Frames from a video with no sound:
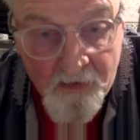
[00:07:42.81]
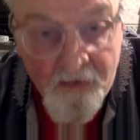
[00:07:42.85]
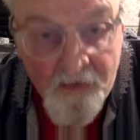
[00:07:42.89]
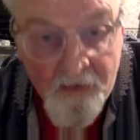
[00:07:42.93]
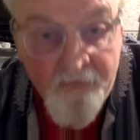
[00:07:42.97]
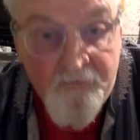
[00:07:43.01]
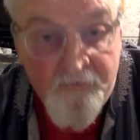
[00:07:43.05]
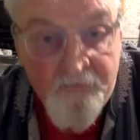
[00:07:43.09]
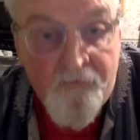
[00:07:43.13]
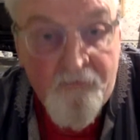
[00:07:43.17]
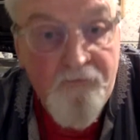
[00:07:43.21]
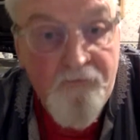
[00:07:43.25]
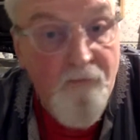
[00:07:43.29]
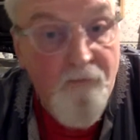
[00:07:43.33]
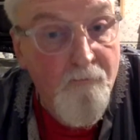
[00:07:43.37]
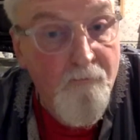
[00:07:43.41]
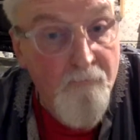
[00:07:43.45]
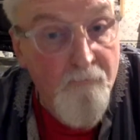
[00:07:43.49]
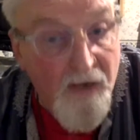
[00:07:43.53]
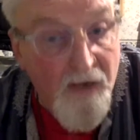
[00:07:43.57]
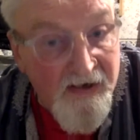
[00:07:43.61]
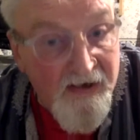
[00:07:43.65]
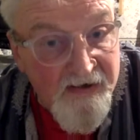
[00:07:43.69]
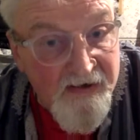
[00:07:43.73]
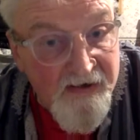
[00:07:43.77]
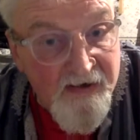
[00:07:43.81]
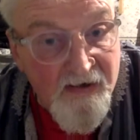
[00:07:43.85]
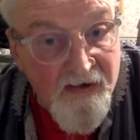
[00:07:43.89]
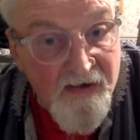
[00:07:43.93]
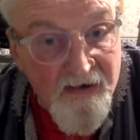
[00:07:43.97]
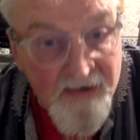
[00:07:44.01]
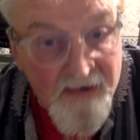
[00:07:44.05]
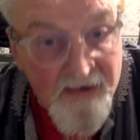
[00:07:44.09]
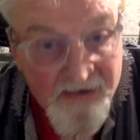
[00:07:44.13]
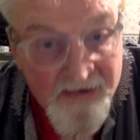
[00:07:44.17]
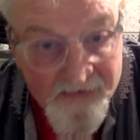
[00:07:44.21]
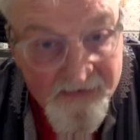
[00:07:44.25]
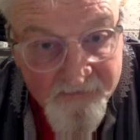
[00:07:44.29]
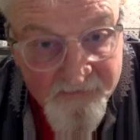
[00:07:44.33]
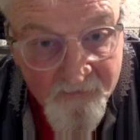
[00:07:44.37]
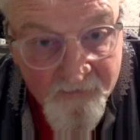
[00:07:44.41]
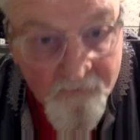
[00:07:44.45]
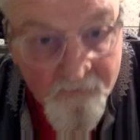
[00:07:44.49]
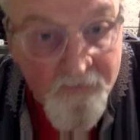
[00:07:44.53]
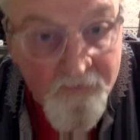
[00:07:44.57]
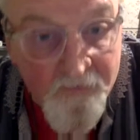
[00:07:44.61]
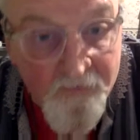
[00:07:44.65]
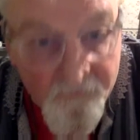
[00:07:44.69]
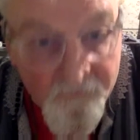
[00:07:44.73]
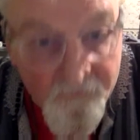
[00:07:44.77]
So to make a litre,
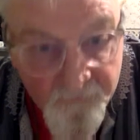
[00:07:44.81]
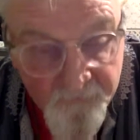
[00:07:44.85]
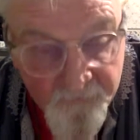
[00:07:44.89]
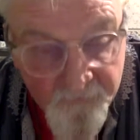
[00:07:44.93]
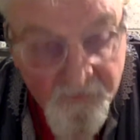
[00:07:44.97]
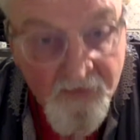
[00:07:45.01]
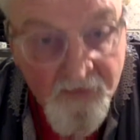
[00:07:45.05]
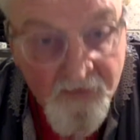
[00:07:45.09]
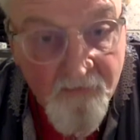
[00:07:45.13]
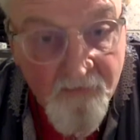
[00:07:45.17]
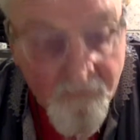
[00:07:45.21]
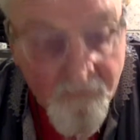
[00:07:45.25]
we'll just stick